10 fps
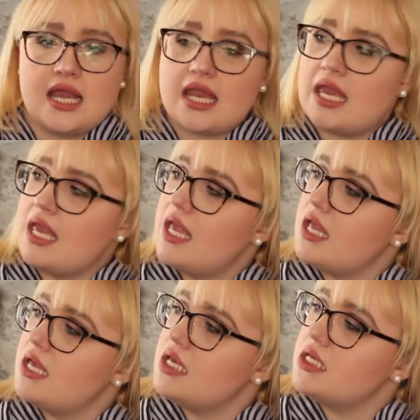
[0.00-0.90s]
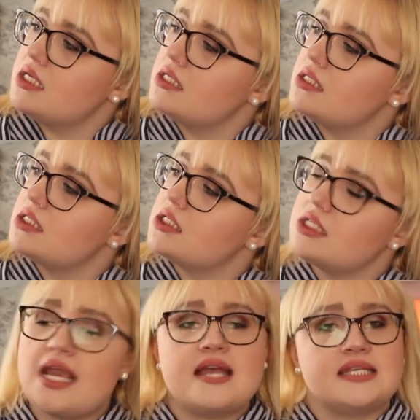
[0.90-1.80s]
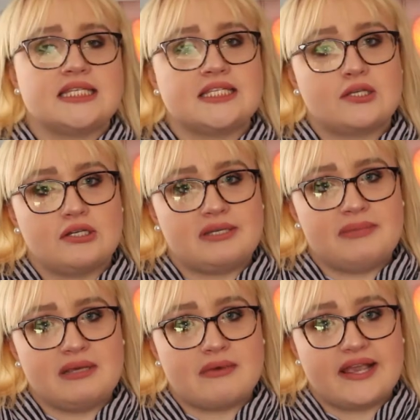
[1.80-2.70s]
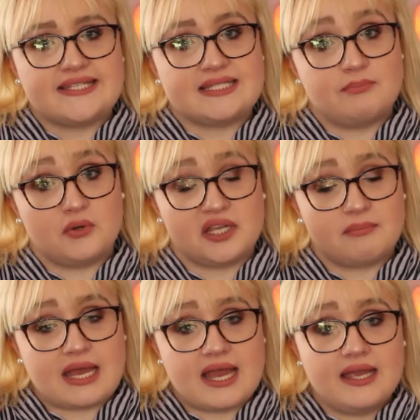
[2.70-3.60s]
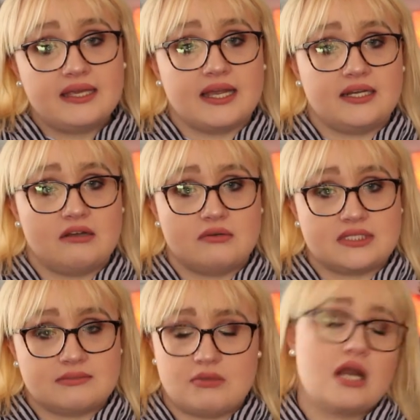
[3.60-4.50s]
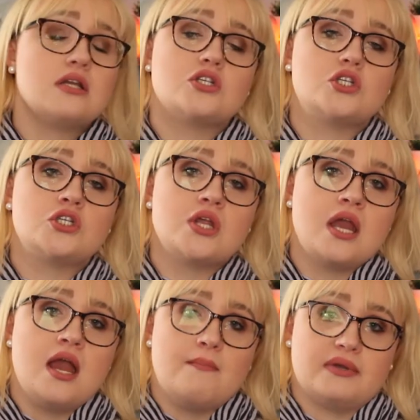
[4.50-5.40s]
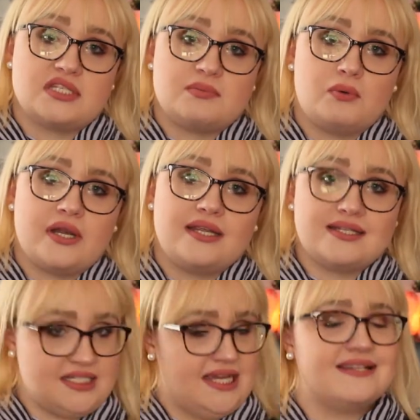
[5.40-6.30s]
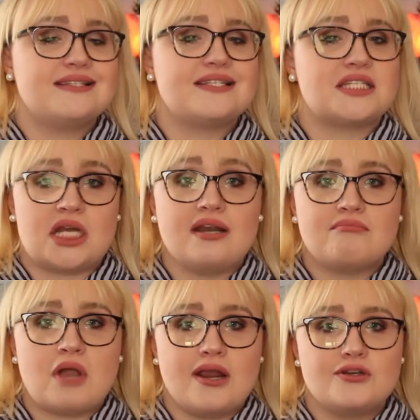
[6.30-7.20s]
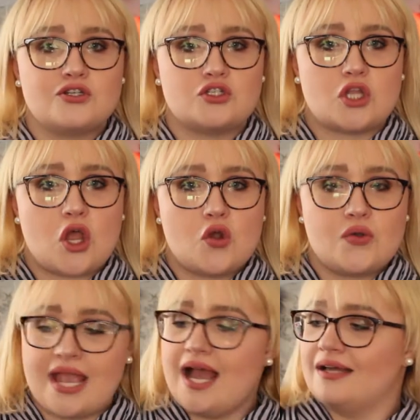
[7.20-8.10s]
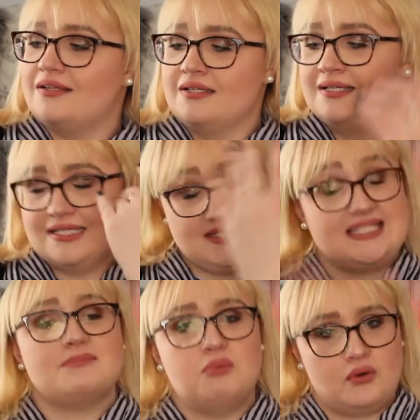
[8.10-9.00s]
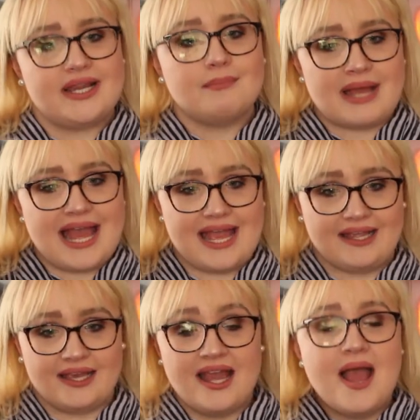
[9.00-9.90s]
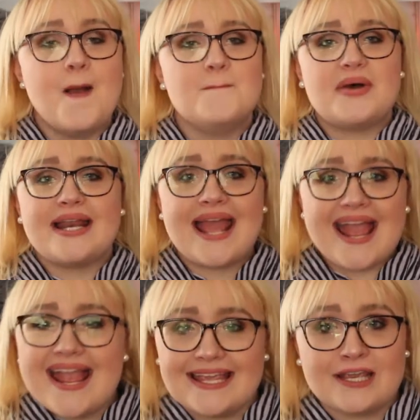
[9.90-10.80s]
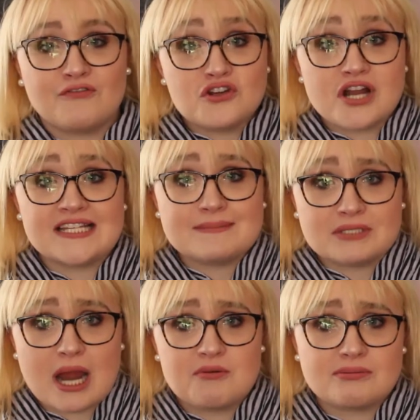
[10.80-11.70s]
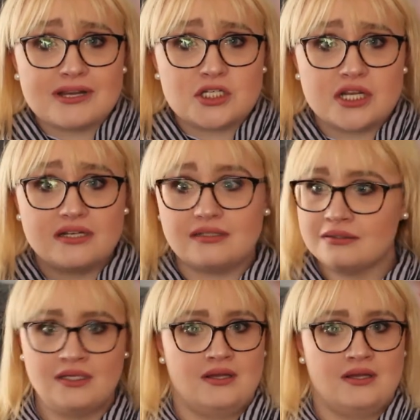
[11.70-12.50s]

and yeah, this is going to be my spring bag. I know it's March, but spring does start in March, so yeah, spring bag. But hey, if you're not subscribed to my channel,